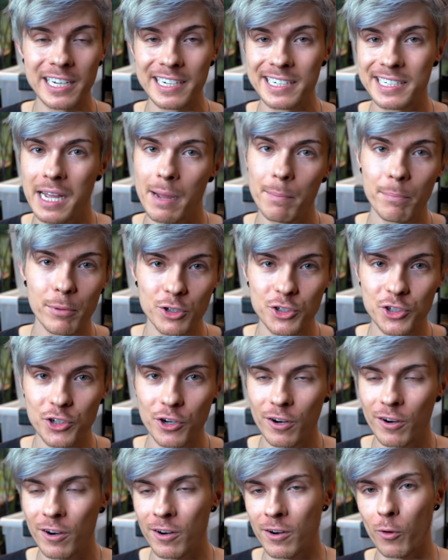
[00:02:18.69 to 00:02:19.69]
in
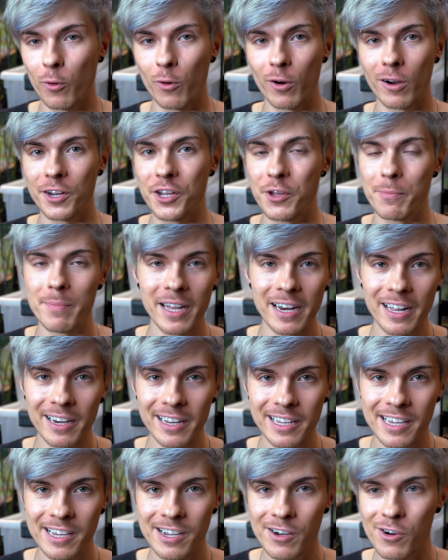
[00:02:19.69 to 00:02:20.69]
temperature or
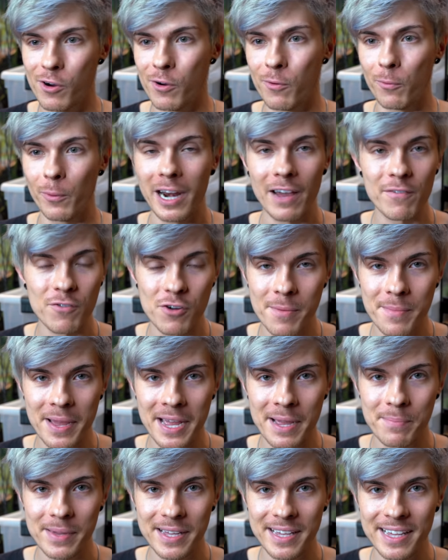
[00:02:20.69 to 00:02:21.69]
humidity or whatever it
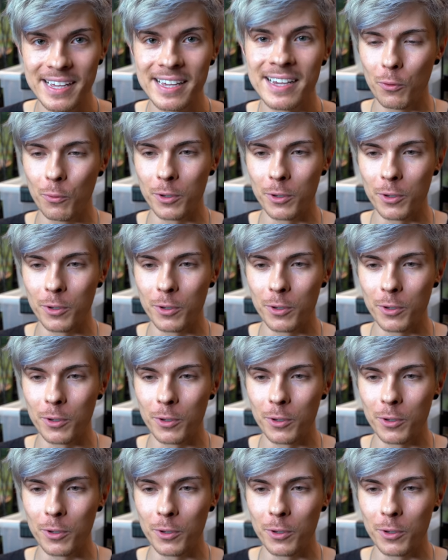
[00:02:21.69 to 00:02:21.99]
may be